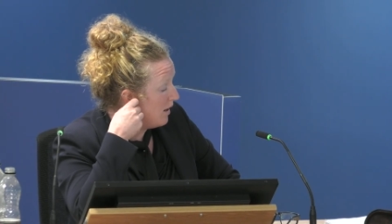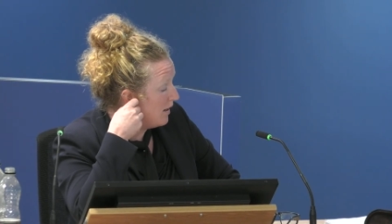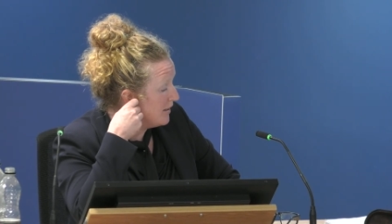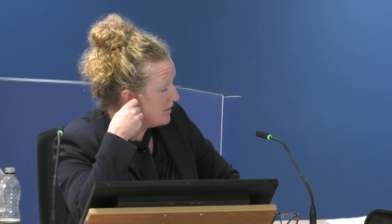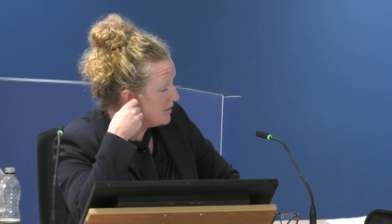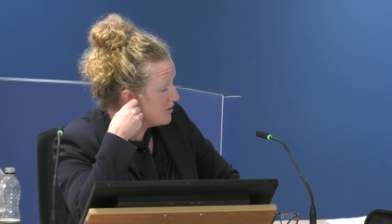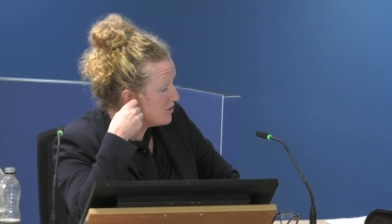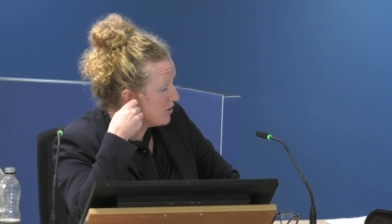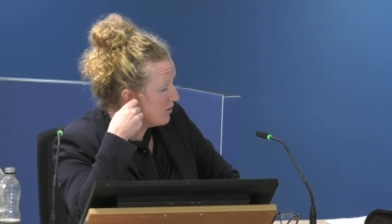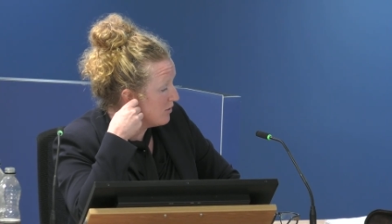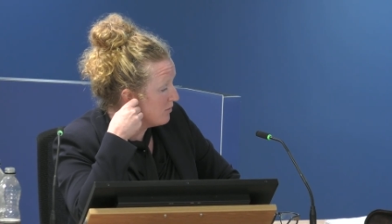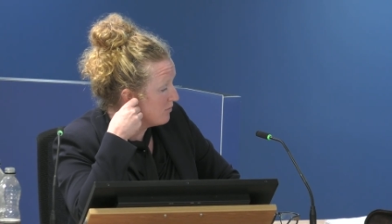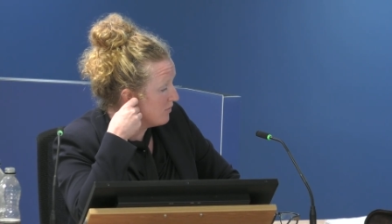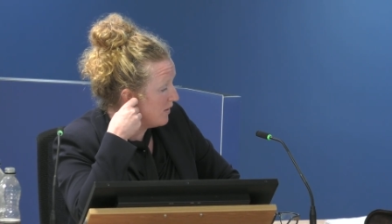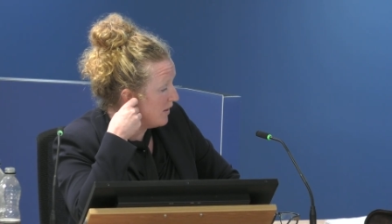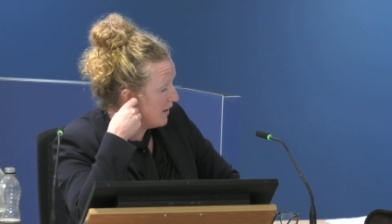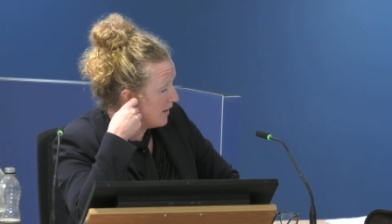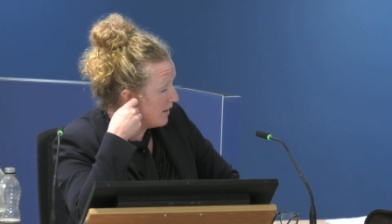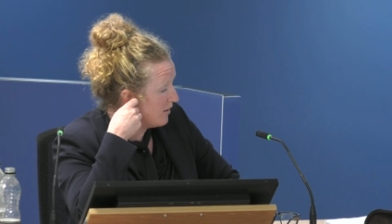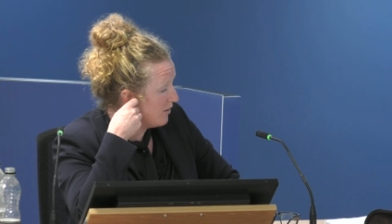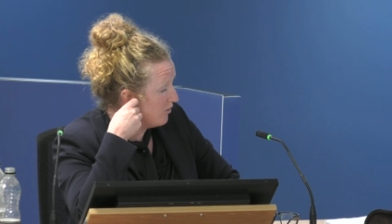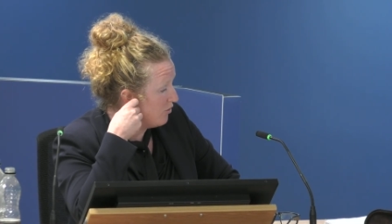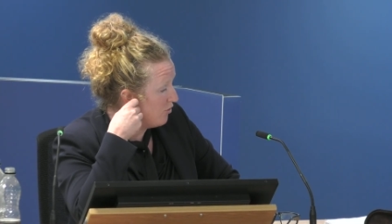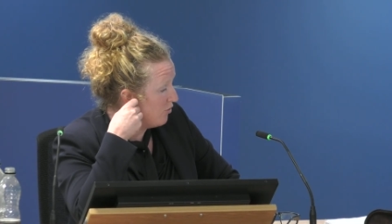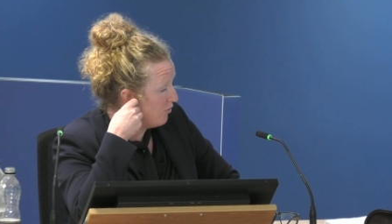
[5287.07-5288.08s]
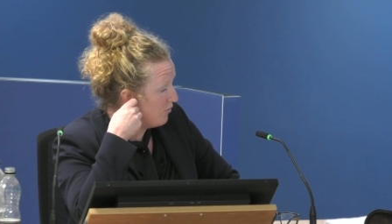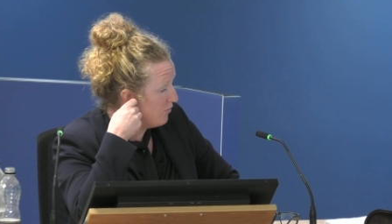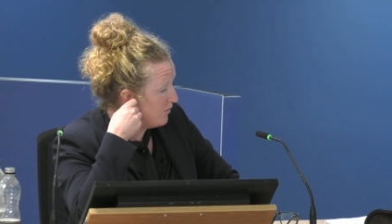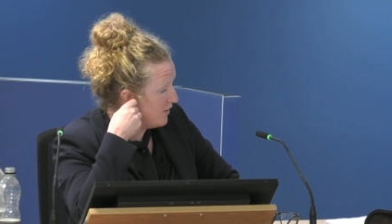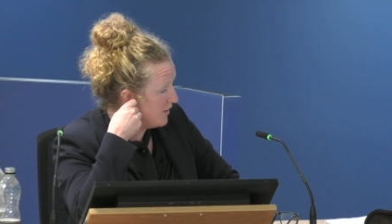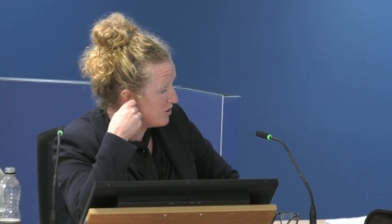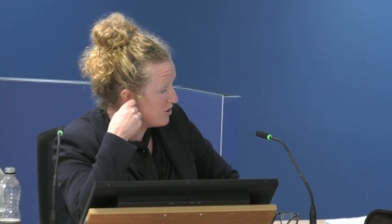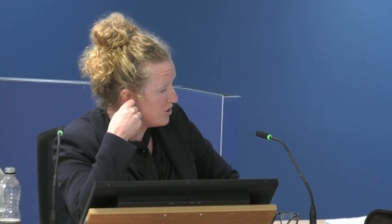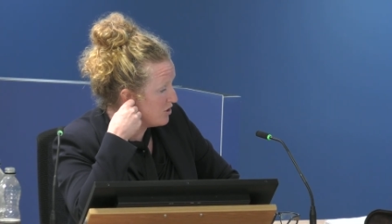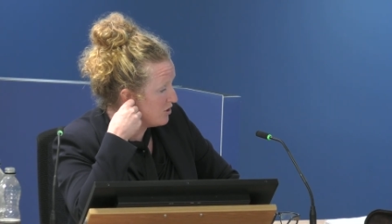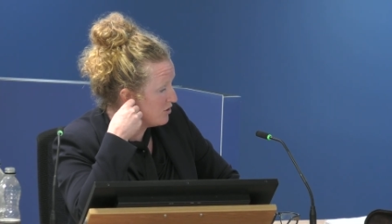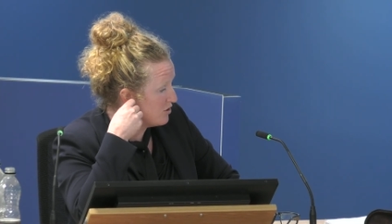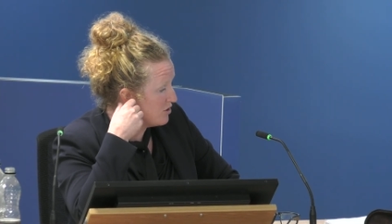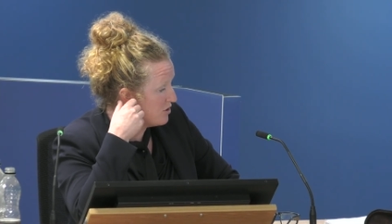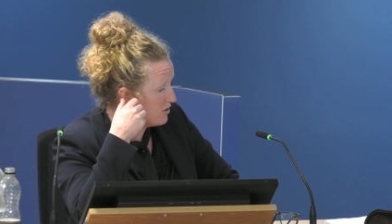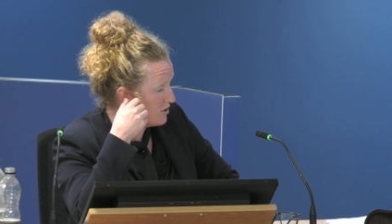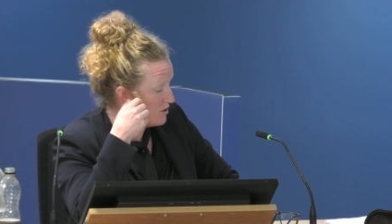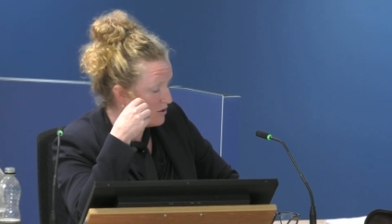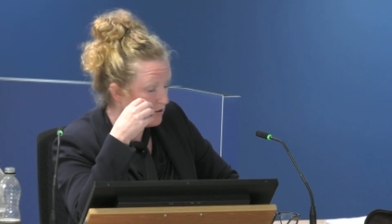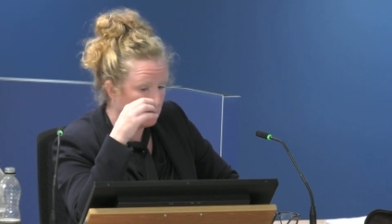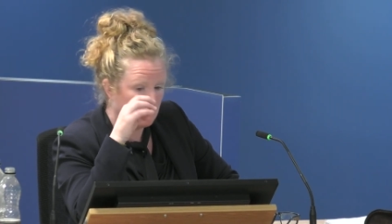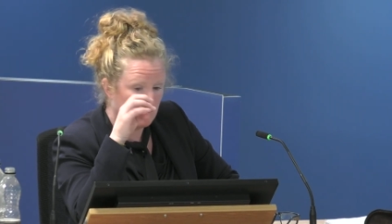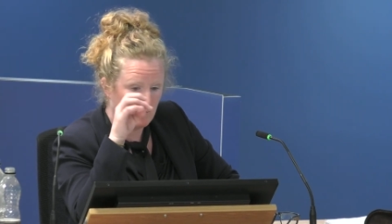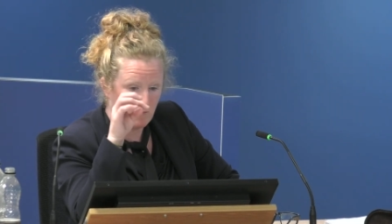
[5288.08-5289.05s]
don't think it's sufficient
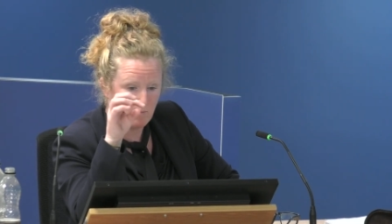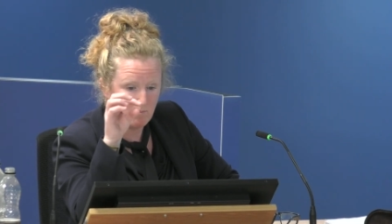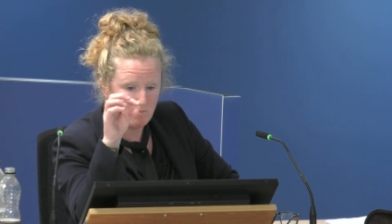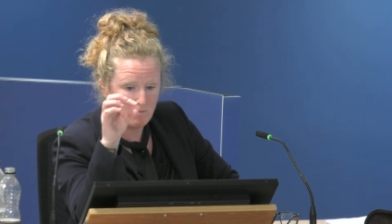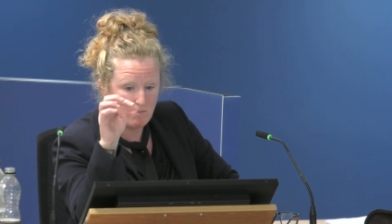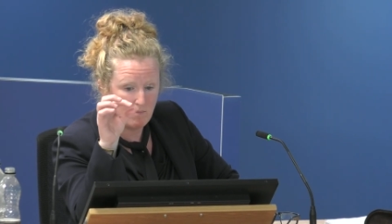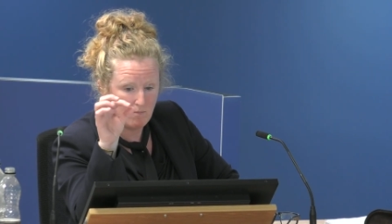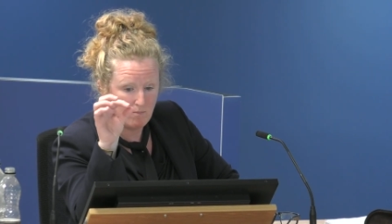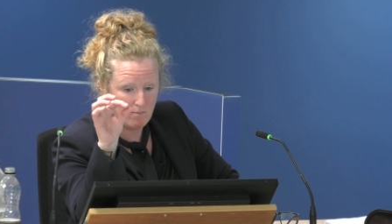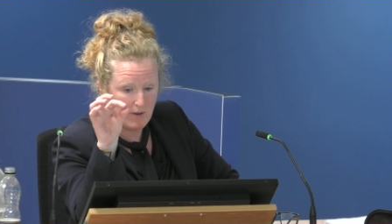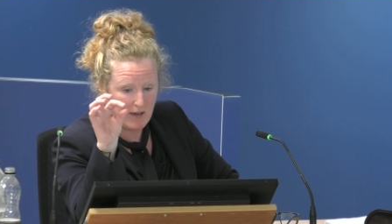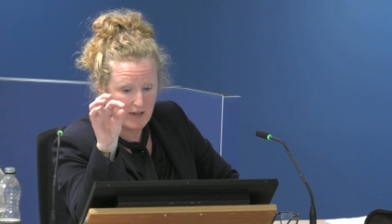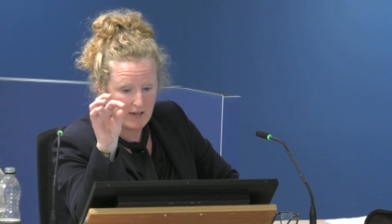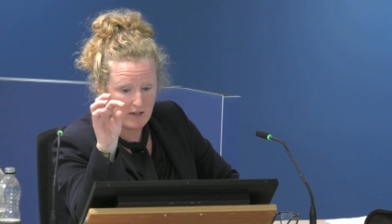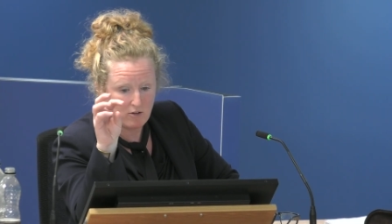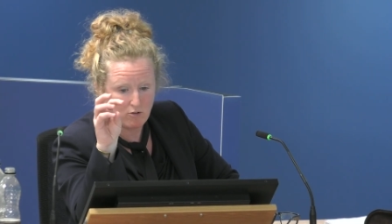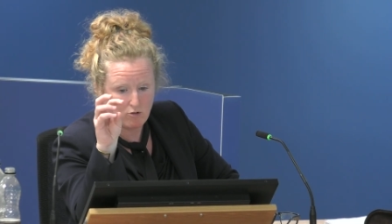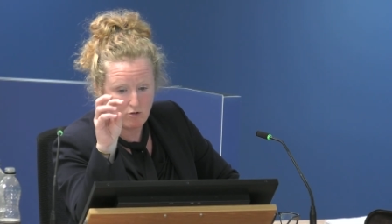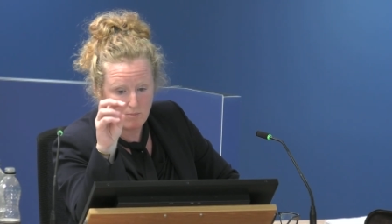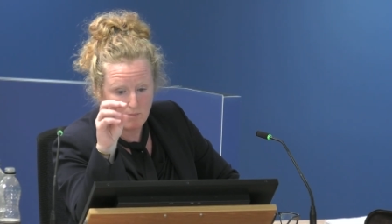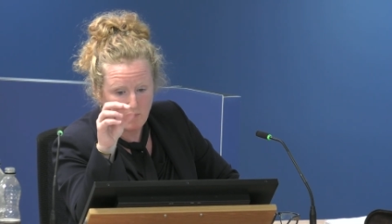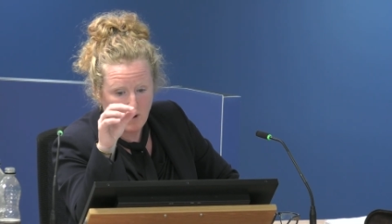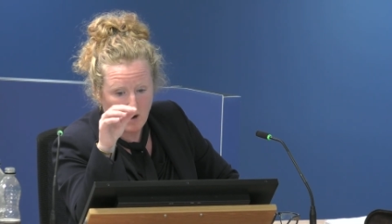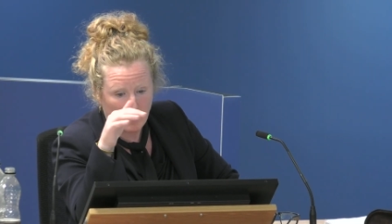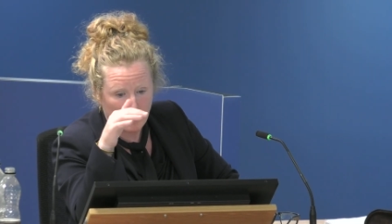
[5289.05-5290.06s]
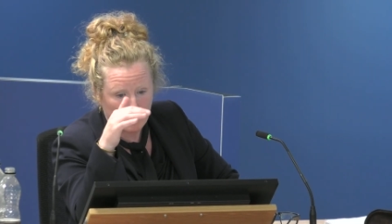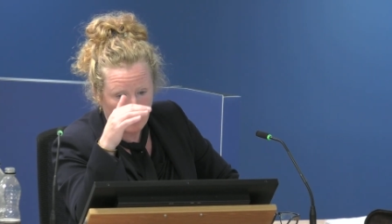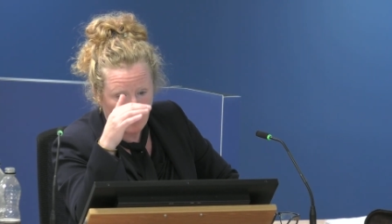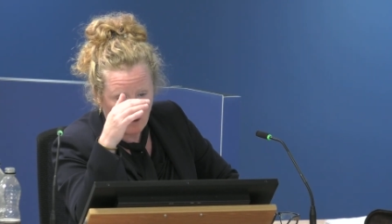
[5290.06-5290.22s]
to make a remark.